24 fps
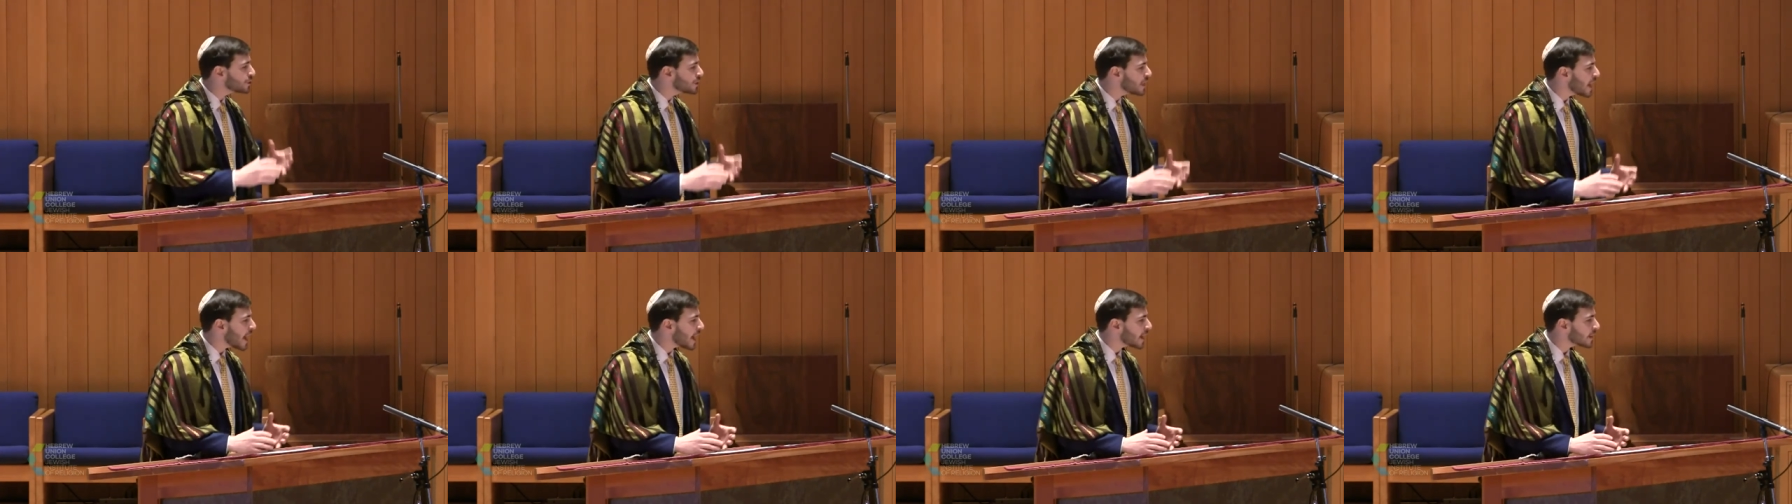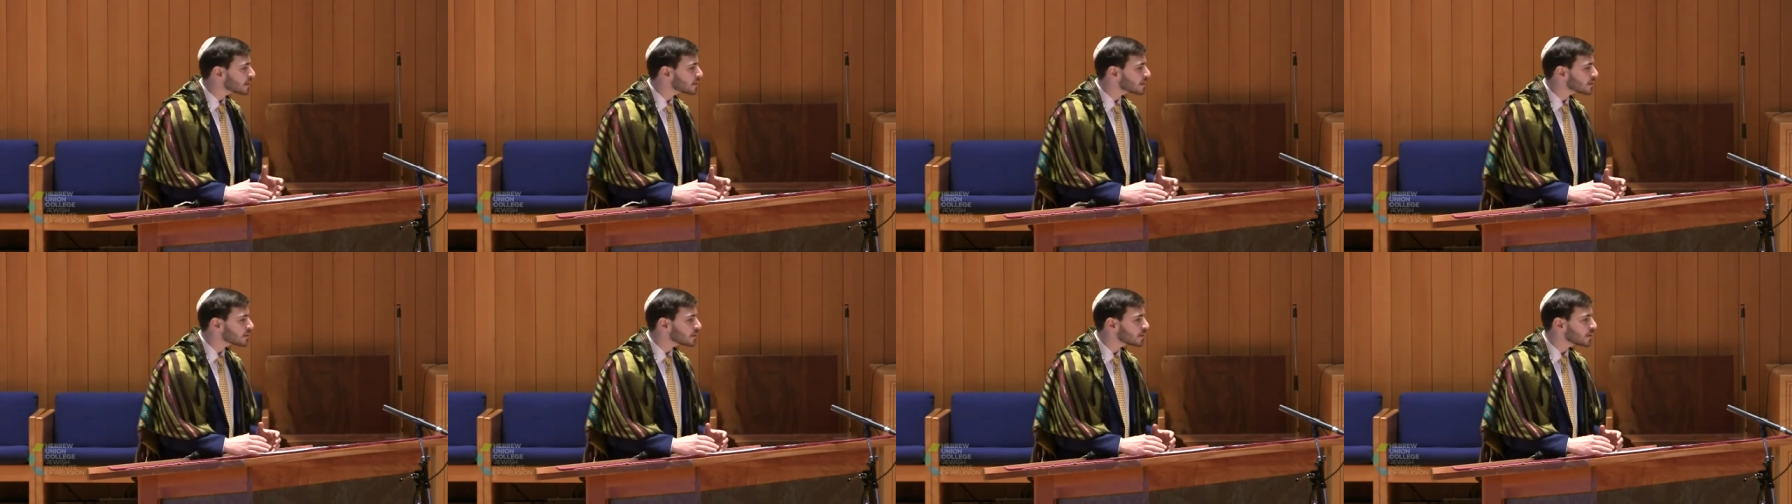
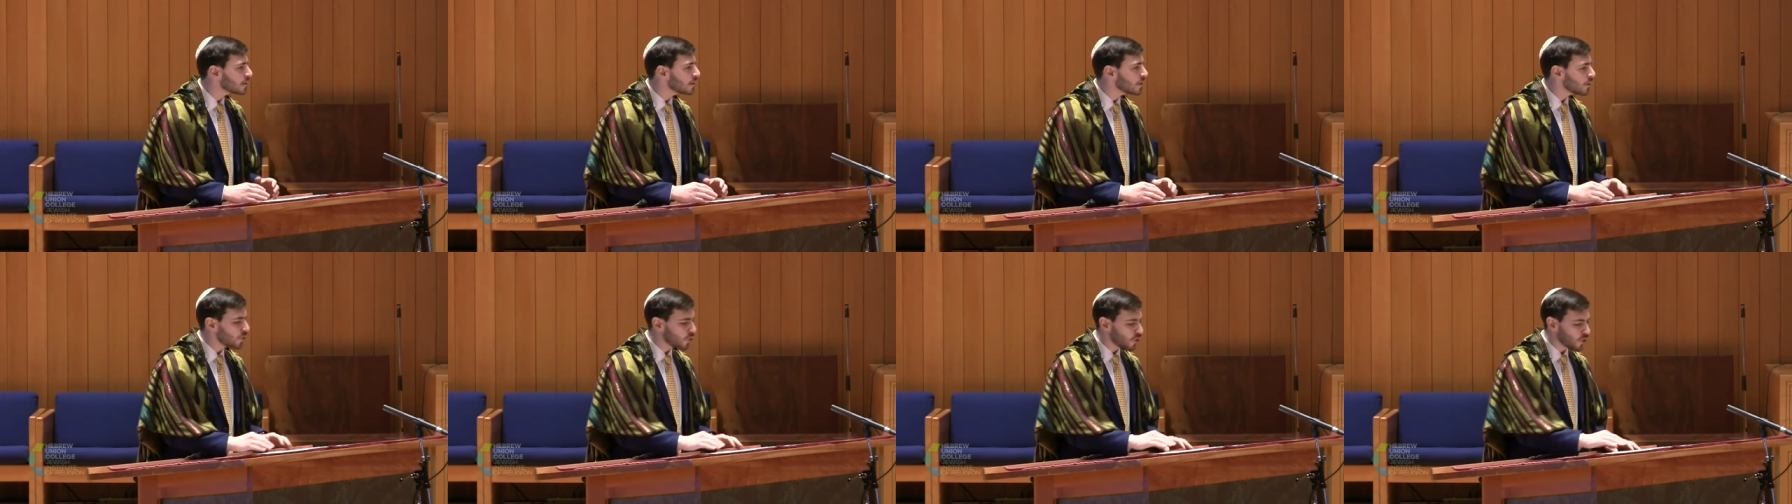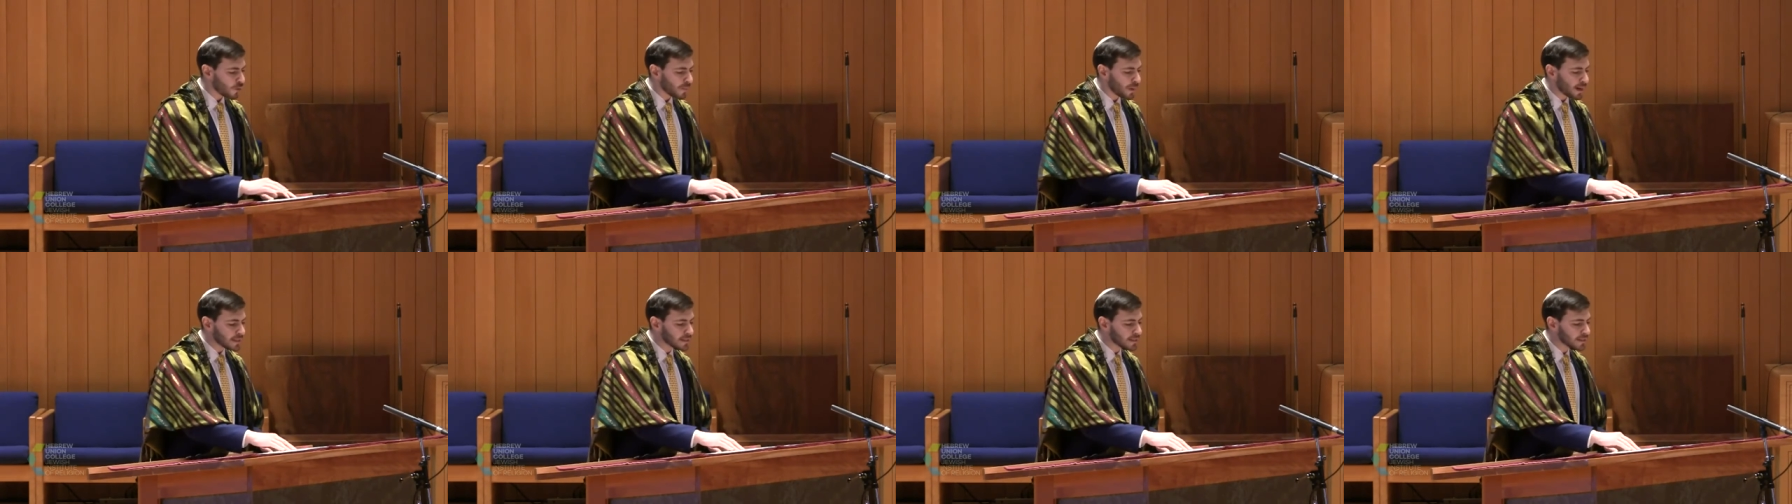text or
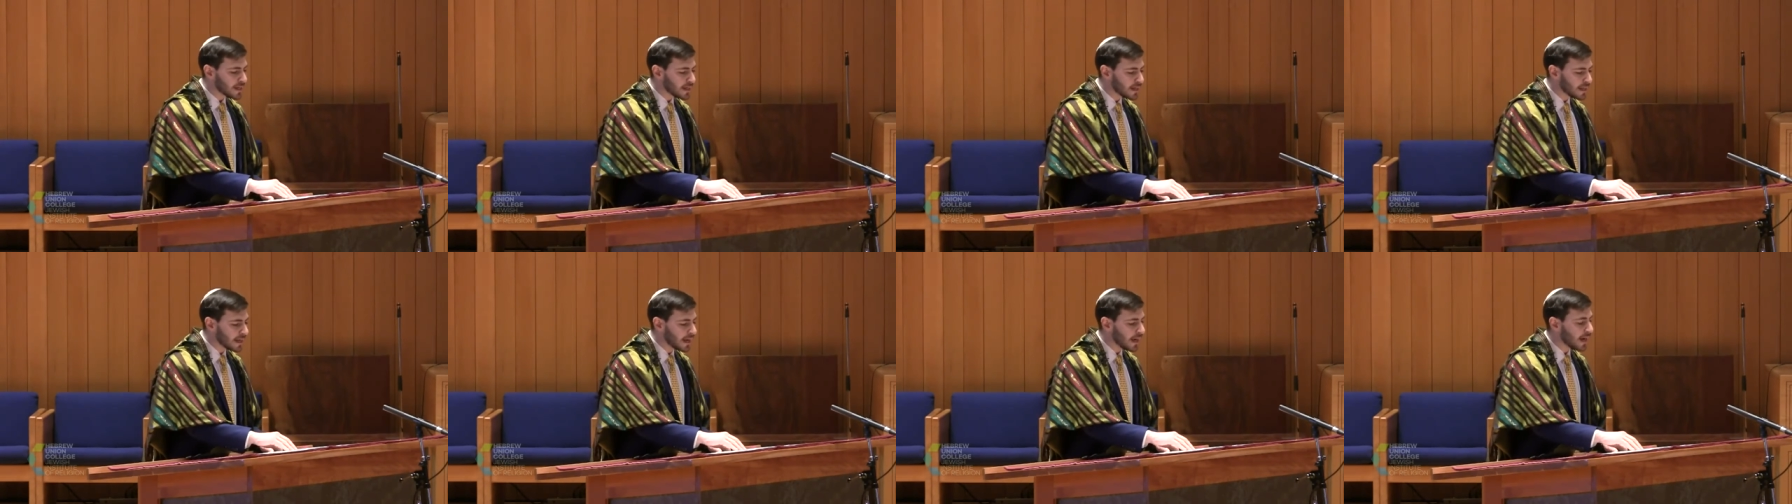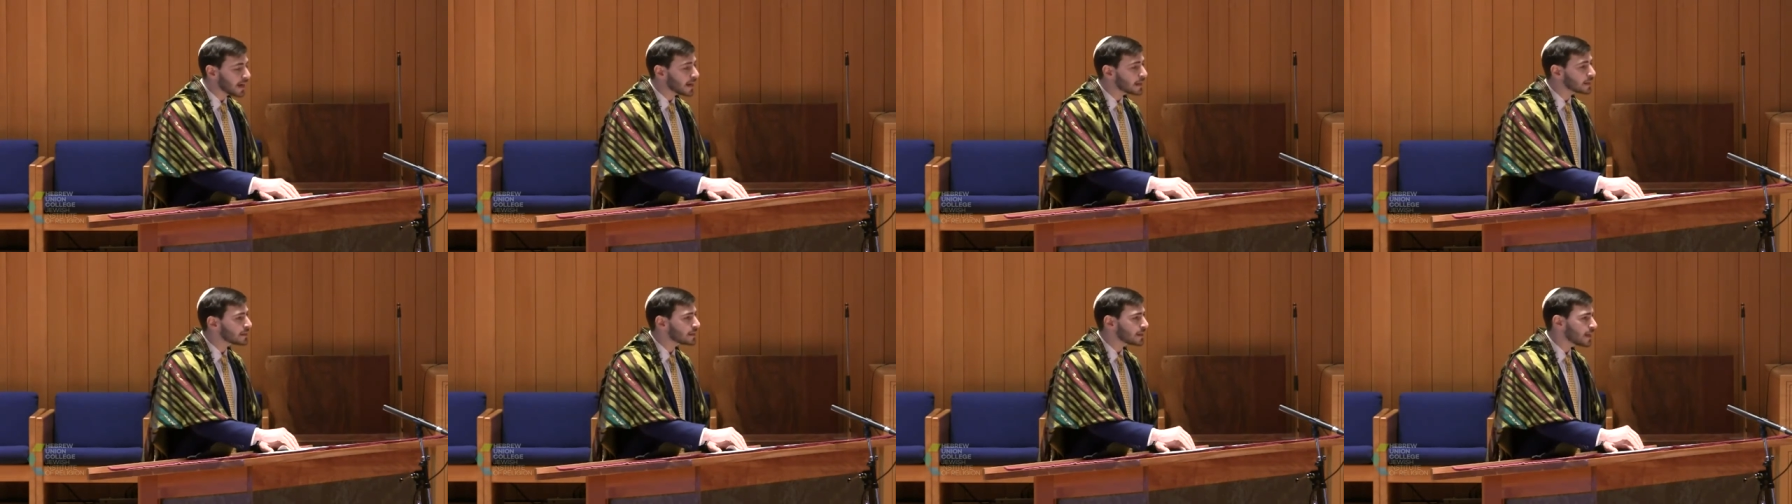by sitting
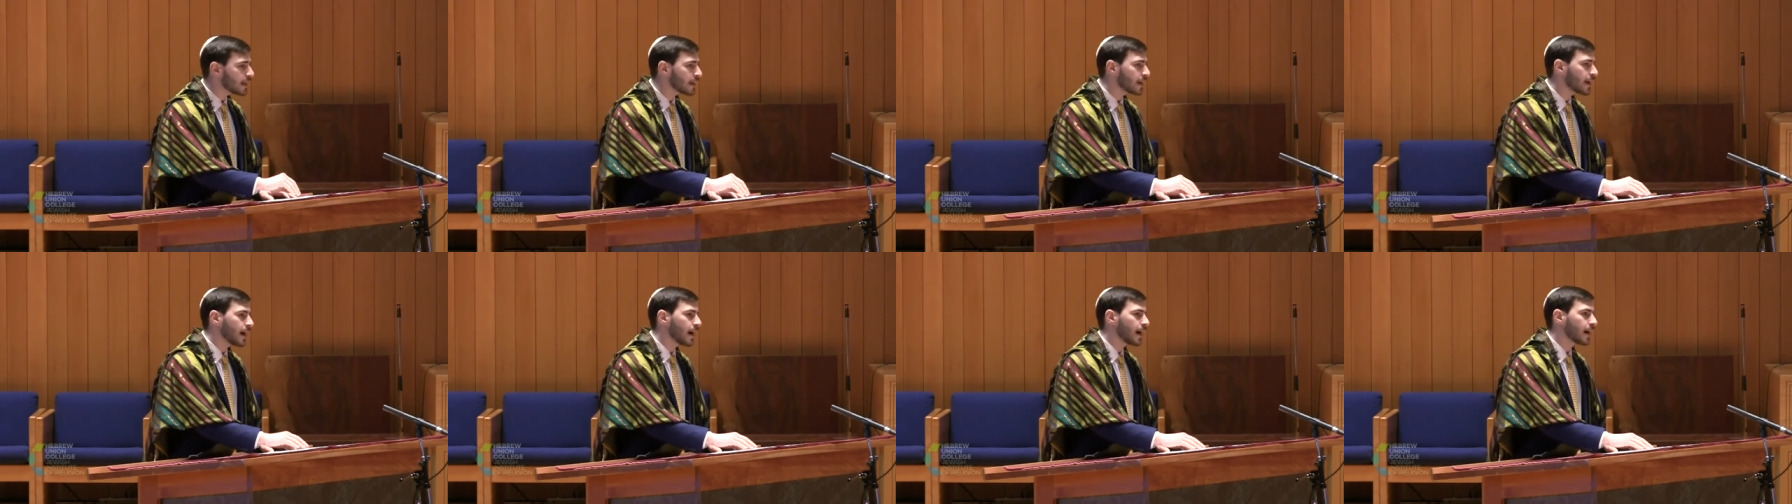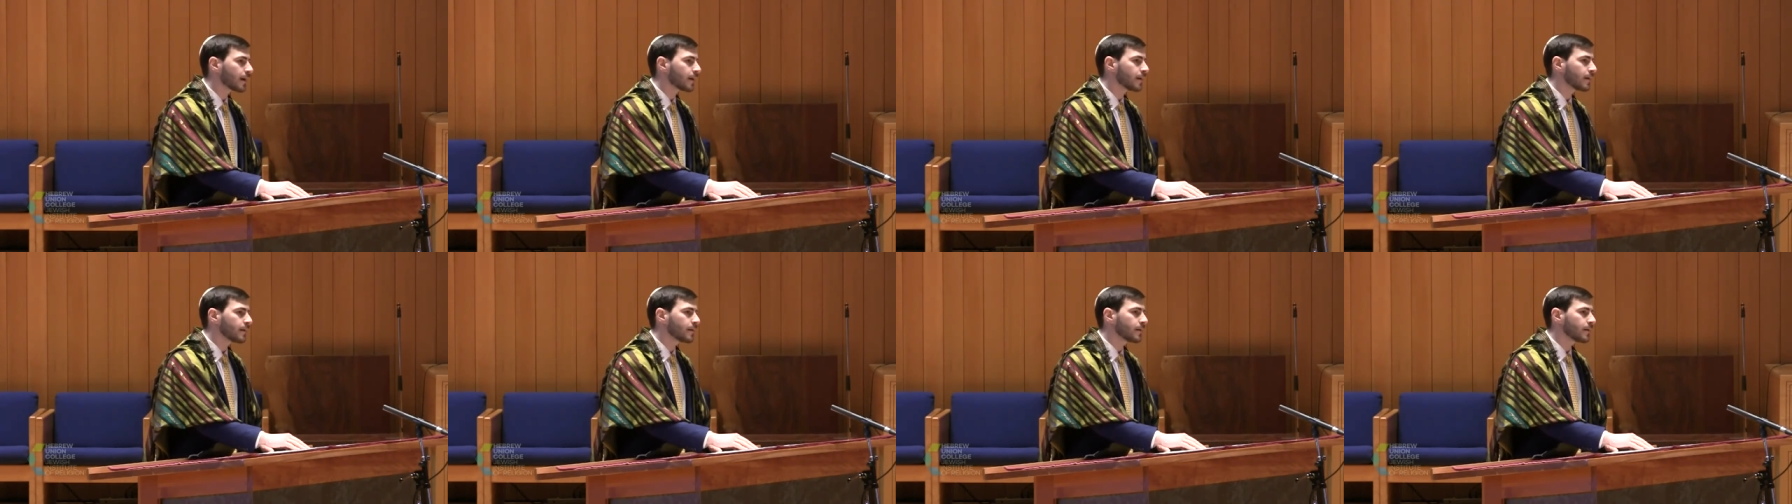in a synagogue.